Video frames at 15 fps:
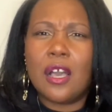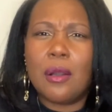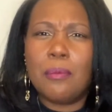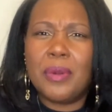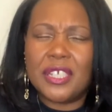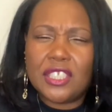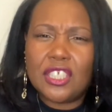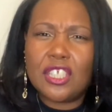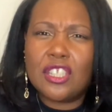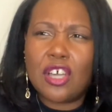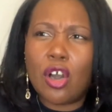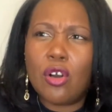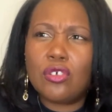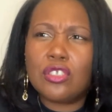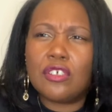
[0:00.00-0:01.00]
But to
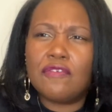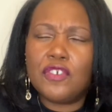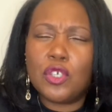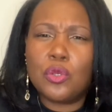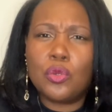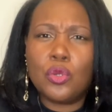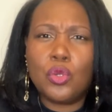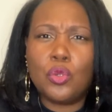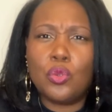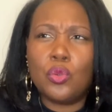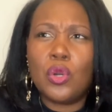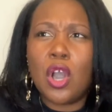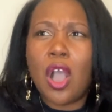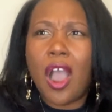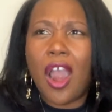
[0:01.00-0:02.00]
those of you who
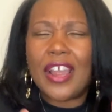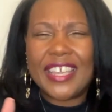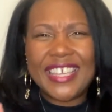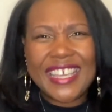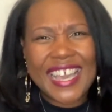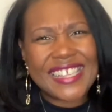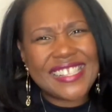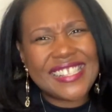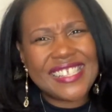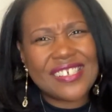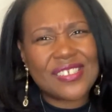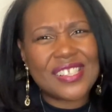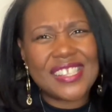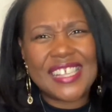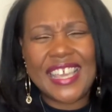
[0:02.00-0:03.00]
are yet still
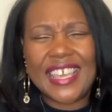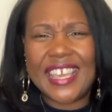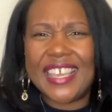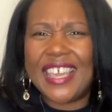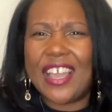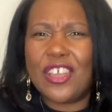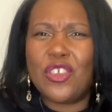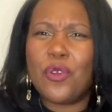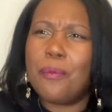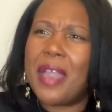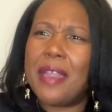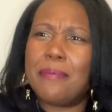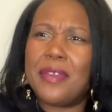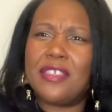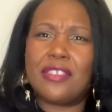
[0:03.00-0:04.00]
seeking, you may
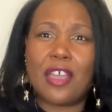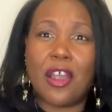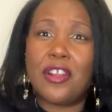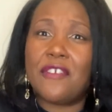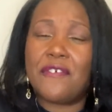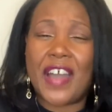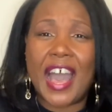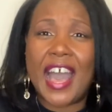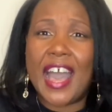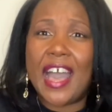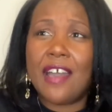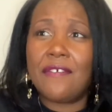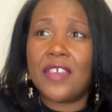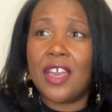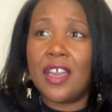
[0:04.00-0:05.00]
be 35,